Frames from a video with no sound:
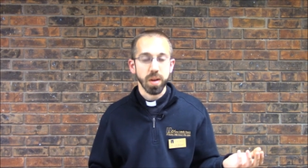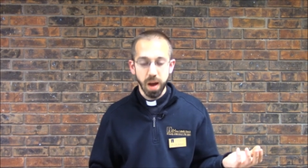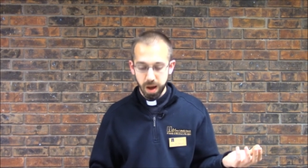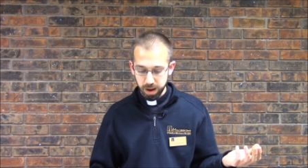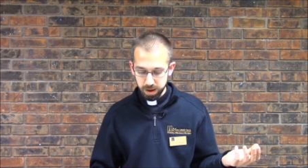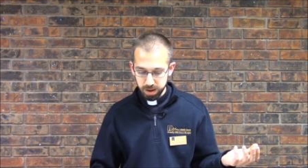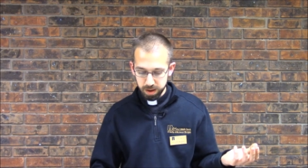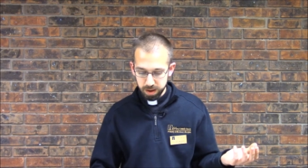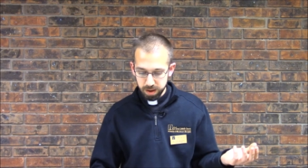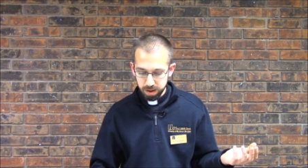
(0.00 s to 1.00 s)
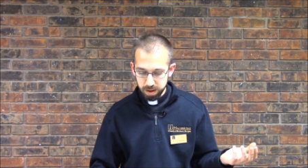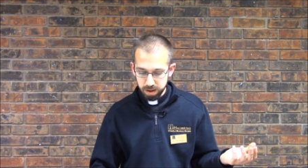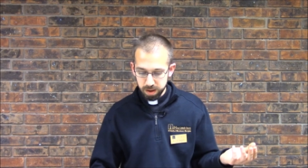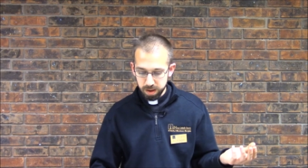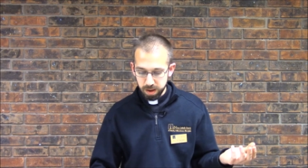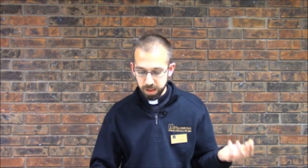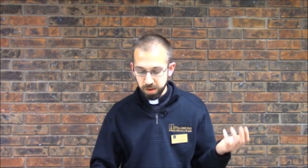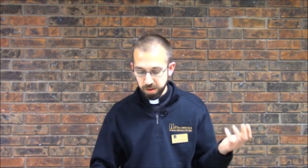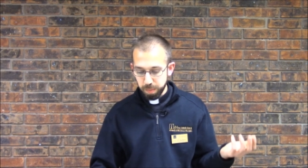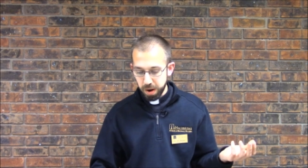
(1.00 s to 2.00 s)
God. And
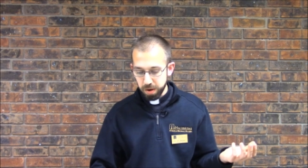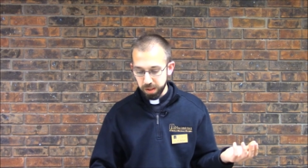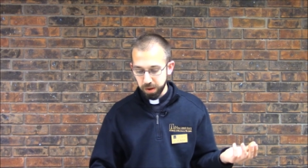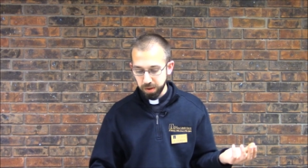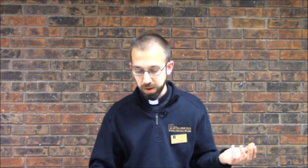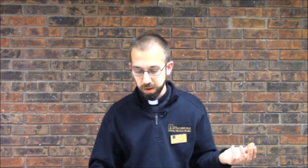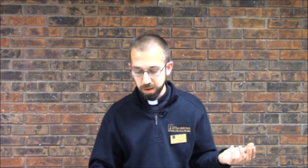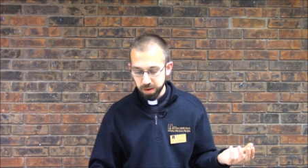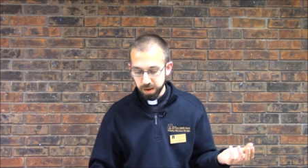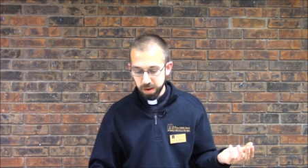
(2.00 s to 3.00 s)
there's a parallel here.